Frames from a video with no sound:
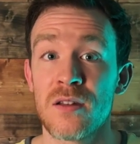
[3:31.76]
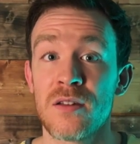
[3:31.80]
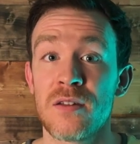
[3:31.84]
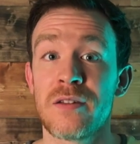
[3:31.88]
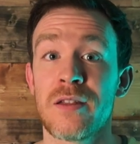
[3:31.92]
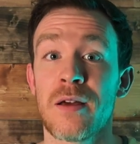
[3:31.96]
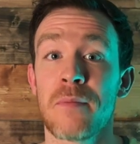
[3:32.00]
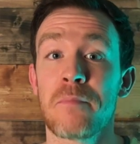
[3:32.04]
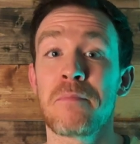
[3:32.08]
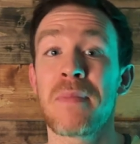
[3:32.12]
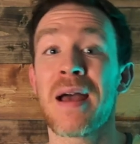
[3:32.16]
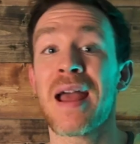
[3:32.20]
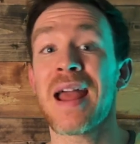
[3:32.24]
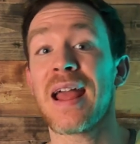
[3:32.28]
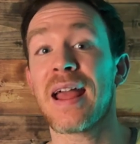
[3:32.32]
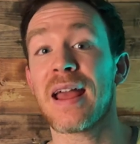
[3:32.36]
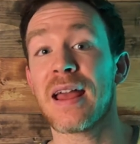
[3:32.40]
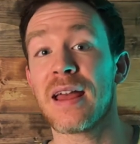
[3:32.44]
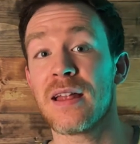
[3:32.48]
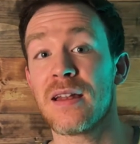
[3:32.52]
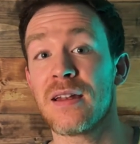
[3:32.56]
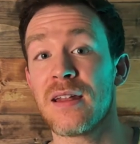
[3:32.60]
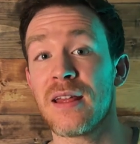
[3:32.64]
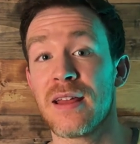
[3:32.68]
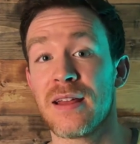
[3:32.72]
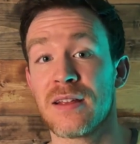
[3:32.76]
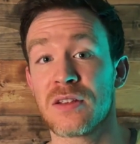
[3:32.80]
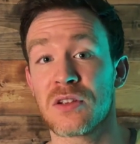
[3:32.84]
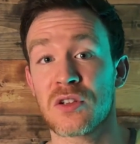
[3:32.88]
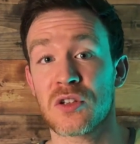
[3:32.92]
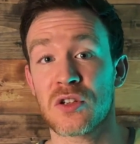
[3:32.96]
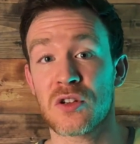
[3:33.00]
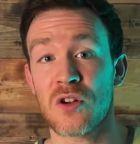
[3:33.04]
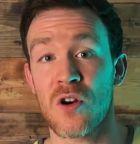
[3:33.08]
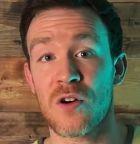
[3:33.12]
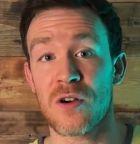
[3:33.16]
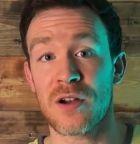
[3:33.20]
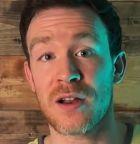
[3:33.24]
demand is
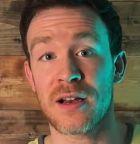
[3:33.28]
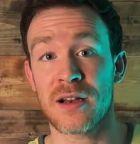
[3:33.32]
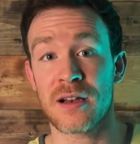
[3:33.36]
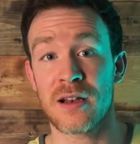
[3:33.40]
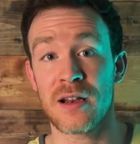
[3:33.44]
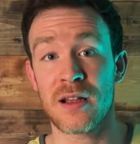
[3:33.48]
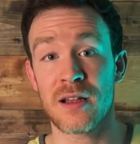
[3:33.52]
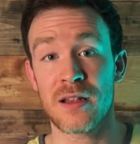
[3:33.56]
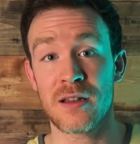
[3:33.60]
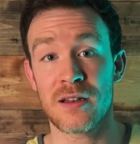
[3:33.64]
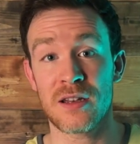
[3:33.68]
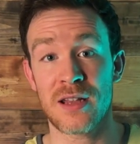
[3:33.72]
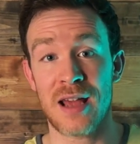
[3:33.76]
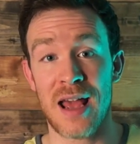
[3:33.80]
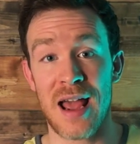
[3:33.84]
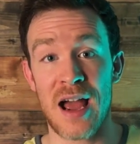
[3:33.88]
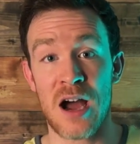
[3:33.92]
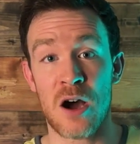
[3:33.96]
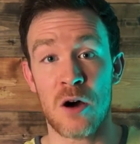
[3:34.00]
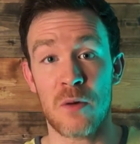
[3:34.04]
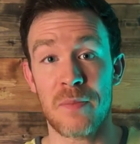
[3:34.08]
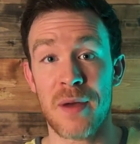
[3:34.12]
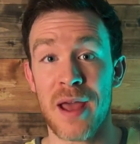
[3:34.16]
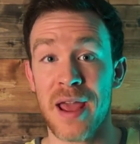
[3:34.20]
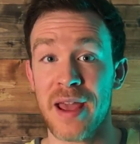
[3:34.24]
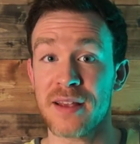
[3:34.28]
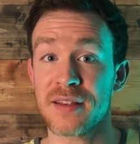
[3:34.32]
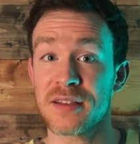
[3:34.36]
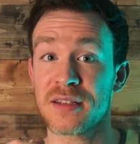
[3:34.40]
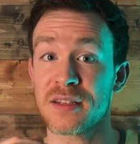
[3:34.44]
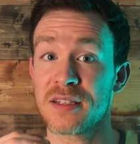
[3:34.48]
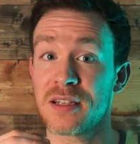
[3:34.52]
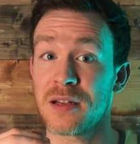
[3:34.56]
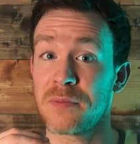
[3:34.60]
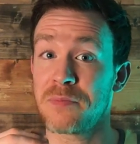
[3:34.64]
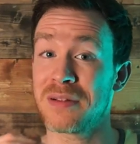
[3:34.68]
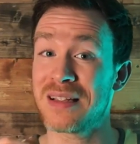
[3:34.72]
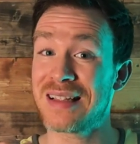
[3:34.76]
starting to outpace
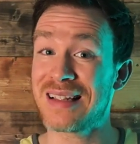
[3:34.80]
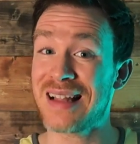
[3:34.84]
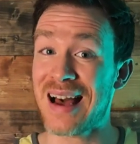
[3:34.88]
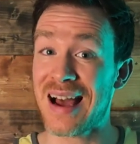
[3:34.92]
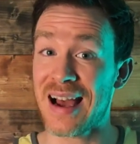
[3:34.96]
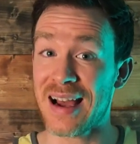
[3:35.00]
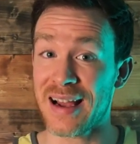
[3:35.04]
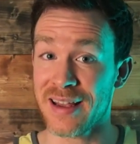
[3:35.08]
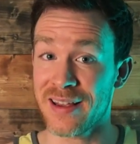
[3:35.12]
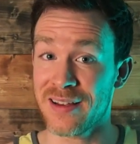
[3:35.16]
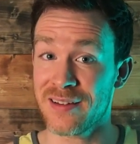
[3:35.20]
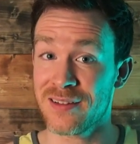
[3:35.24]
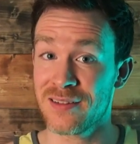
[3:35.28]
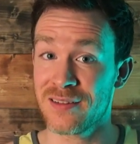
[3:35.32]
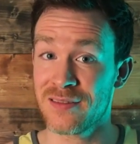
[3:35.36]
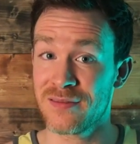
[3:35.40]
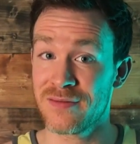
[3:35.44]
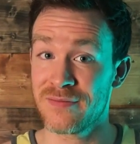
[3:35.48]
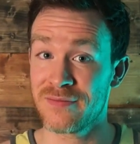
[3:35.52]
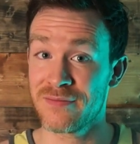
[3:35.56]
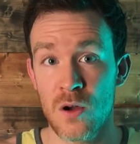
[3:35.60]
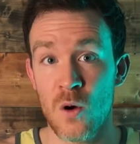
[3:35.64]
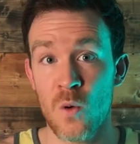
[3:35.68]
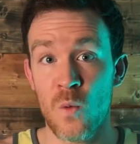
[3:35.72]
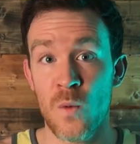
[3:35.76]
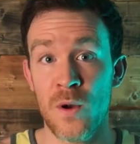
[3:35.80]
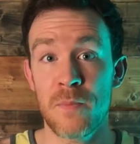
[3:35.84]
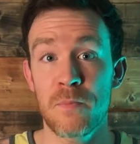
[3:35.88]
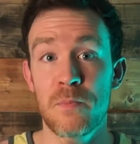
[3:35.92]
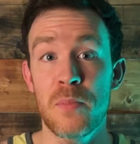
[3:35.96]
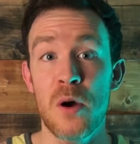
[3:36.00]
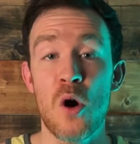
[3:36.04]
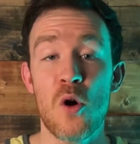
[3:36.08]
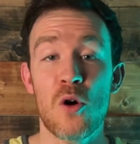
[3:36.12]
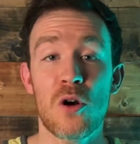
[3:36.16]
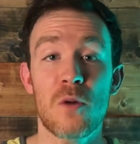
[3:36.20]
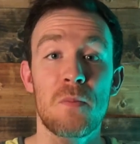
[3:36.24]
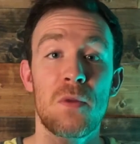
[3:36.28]
supply. When
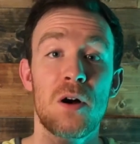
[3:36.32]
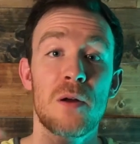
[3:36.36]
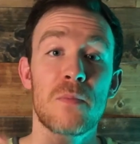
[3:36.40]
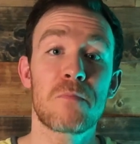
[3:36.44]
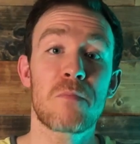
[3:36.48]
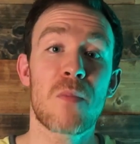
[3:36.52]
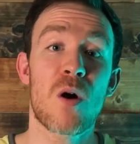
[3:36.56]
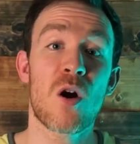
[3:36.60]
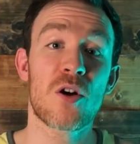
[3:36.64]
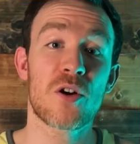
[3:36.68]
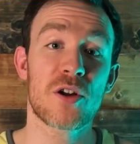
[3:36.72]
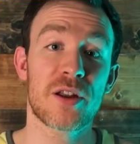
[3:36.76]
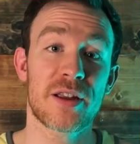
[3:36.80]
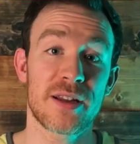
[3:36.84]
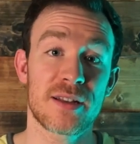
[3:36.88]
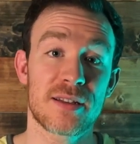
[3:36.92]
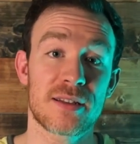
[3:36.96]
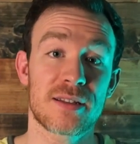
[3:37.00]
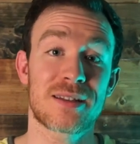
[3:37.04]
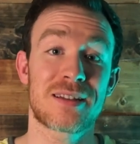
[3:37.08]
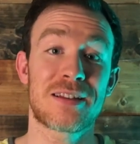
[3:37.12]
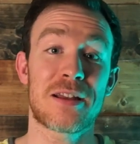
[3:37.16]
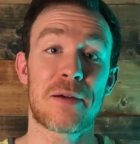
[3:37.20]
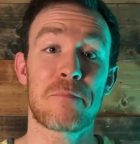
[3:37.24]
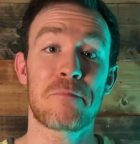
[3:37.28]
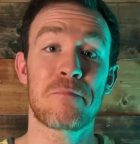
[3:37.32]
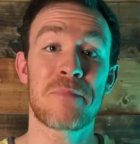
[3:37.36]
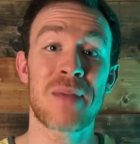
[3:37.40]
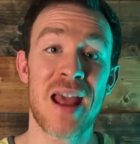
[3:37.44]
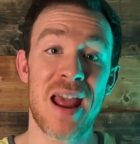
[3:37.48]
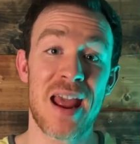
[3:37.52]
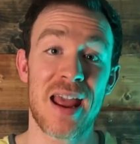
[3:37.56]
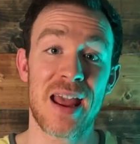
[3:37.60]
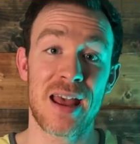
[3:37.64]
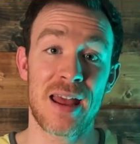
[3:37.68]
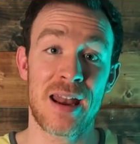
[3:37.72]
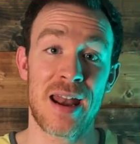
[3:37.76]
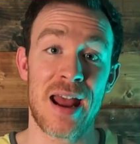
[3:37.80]
Pokemon markets
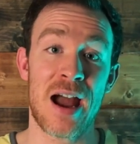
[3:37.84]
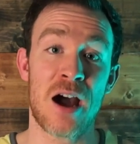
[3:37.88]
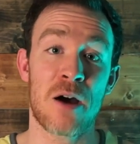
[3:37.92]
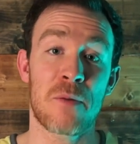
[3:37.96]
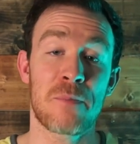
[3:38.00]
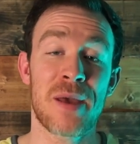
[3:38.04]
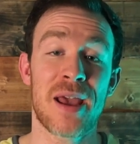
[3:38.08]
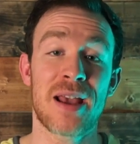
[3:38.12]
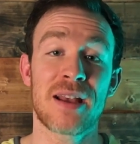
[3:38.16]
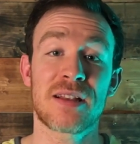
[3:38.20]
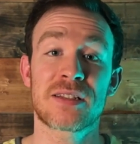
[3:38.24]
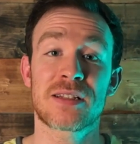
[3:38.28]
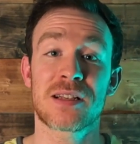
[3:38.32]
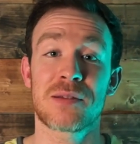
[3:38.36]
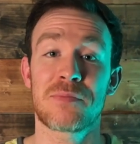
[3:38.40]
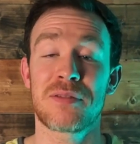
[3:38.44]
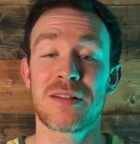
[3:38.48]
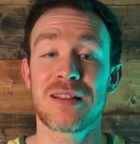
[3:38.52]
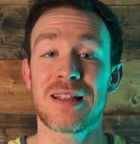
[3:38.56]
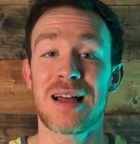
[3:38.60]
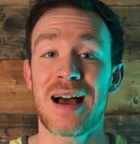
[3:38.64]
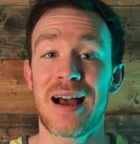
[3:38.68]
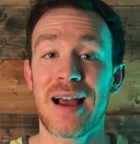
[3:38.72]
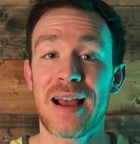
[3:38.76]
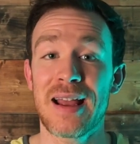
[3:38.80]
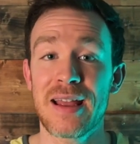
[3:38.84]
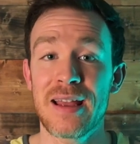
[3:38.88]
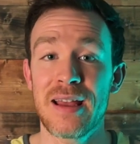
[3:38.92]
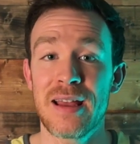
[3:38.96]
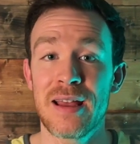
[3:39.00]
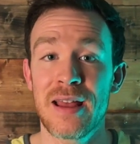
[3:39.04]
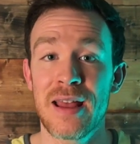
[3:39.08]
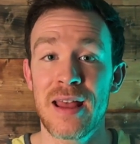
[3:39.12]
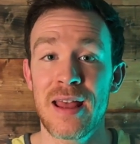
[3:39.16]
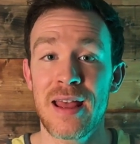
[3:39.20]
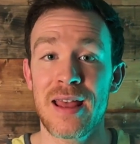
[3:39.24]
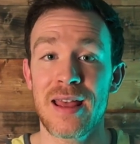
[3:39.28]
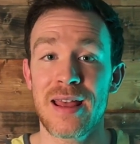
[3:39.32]
demand outpace supply,
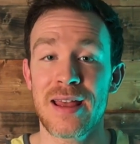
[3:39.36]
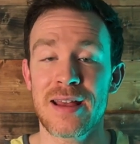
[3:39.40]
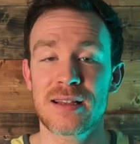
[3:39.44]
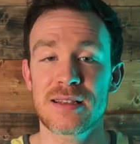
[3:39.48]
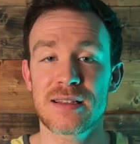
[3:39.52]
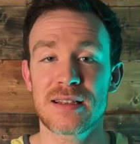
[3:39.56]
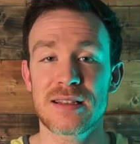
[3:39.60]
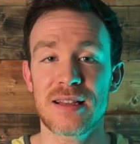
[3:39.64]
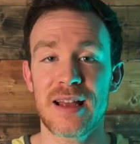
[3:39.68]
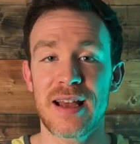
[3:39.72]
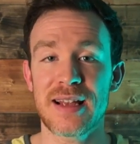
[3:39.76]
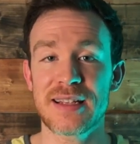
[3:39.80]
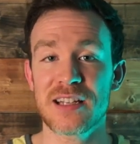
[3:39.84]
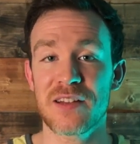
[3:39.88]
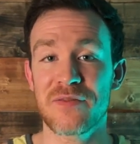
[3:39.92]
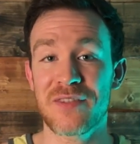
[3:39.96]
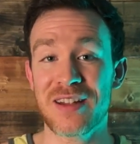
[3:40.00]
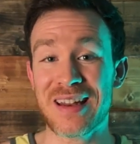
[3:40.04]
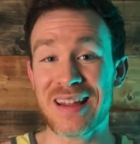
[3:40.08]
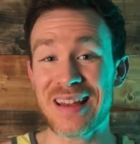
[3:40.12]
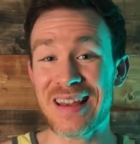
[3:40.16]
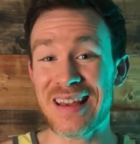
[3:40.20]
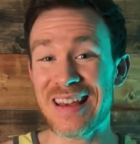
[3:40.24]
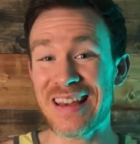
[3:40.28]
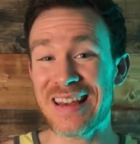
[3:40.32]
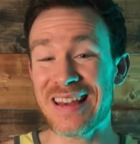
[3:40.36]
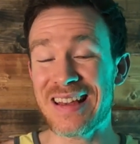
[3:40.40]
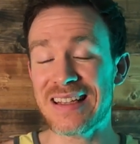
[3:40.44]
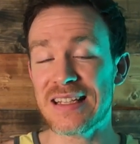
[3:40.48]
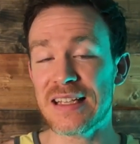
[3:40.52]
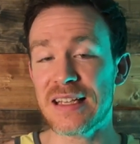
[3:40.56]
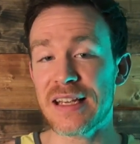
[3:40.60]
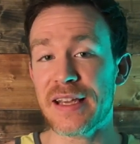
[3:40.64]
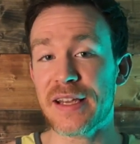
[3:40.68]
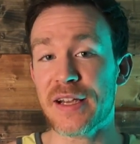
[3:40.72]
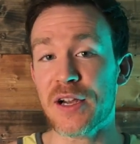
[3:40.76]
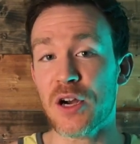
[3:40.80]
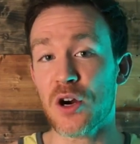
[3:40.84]
it's less of an
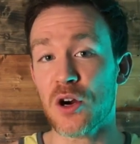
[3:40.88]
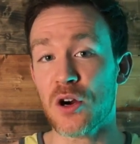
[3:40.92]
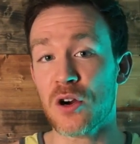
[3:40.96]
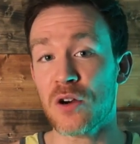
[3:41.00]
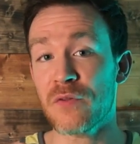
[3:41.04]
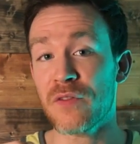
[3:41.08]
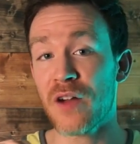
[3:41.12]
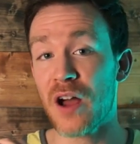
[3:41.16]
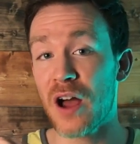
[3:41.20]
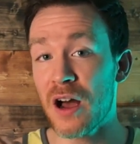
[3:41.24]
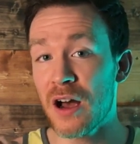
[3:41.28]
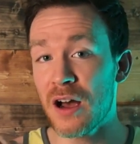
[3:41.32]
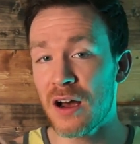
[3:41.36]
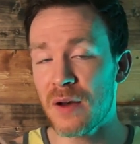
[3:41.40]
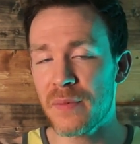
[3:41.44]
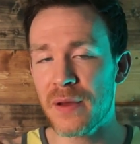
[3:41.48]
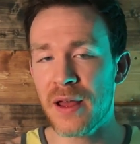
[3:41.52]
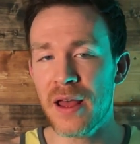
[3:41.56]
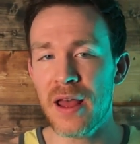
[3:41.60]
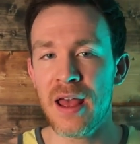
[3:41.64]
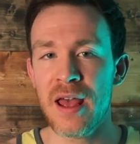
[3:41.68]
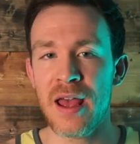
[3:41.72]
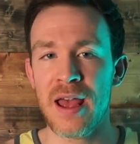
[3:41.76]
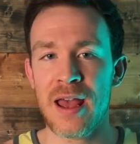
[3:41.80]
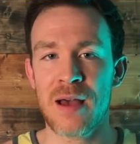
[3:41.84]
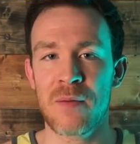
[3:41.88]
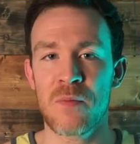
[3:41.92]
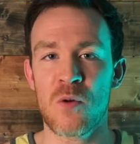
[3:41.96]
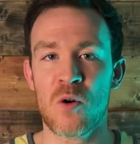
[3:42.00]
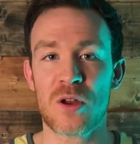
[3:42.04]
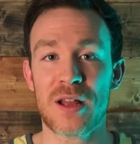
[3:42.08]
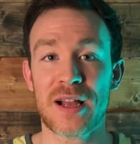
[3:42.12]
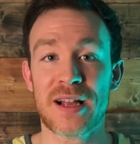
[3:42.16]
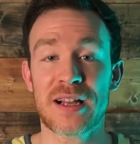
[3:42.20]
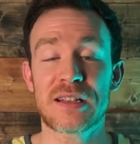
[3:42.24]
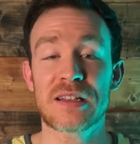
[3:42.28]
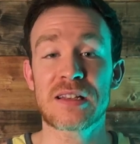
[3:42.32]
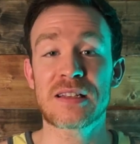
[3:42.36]
easy curve up and more
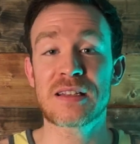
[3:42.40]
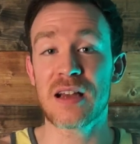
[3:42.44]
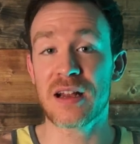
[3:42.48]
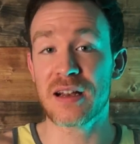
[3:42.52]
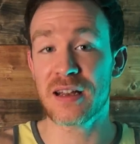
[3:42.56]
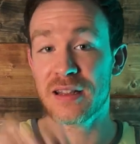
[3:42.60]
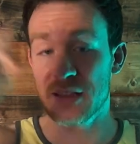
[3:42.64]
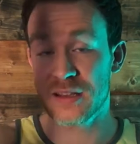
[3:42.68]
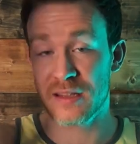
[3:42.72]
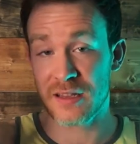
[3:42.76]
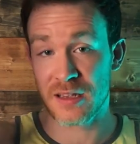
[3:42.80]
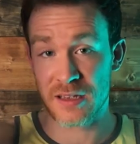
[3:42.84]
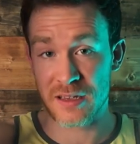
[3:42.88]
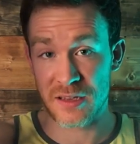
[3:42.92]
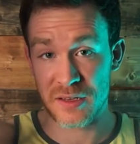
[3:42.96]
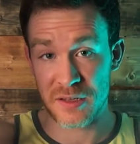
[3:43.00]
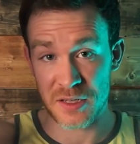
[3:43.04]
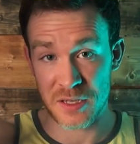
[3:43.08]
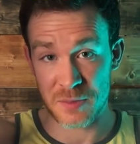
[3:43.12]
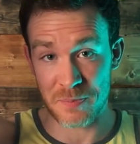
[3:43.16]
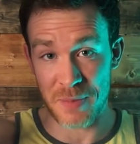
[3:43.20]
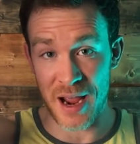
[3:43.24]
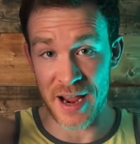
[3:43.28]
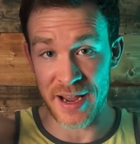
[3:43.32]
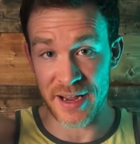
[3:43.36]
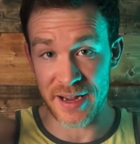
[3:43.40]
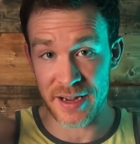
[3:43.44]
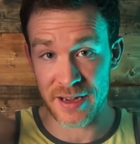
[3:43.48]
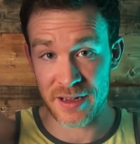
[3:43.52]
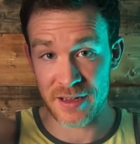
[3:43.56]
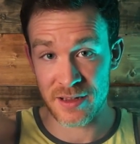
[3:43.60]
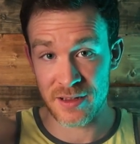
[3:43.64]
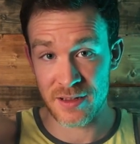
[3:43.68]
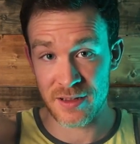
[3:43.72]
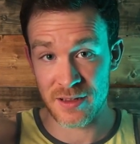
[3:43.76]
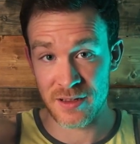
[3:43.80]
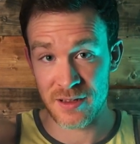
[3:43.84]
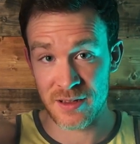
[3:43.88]
like a sudden spike.
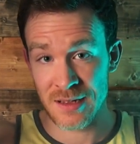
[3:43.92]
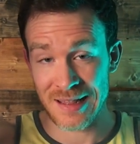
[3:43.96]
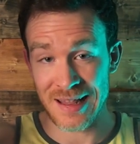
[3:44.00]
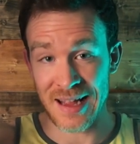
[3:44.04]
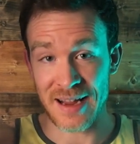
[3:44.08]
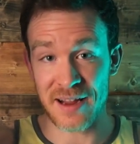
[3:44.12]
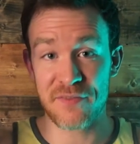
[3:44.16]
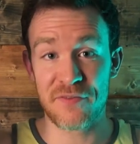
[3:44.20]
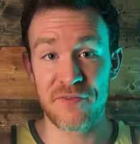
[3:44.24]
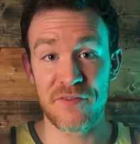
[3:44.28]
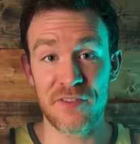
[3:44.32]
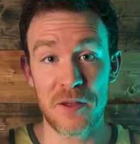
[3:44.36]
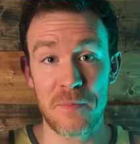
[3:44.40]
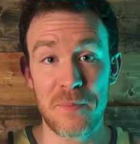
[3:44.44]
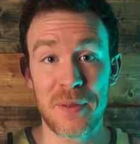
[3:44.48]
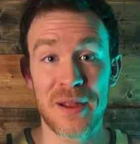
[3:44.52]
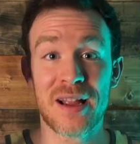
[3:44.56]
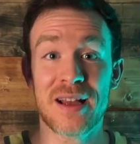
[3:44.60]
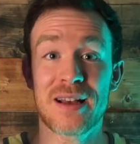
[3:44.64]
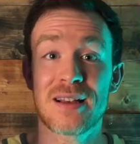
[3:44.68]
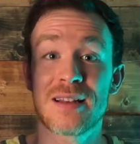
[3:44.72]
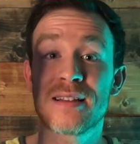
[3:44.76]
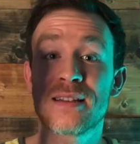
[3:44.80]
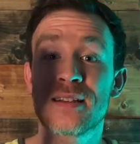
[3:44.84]
Like flipping a